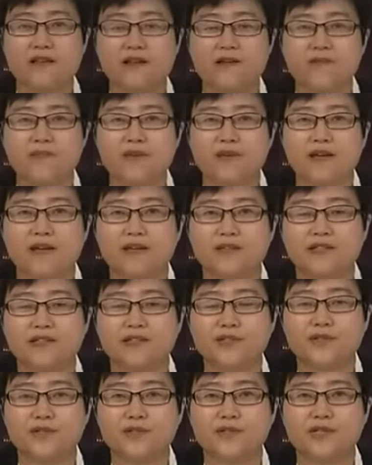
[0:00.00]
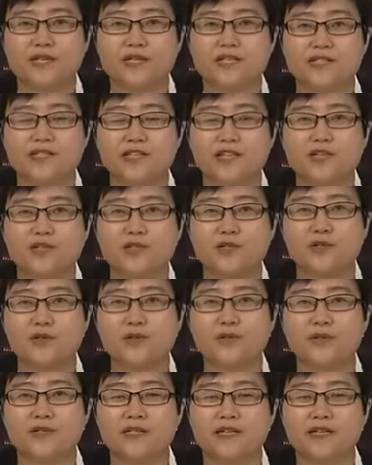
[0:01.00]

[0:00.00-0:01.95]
Gambia, they should stick to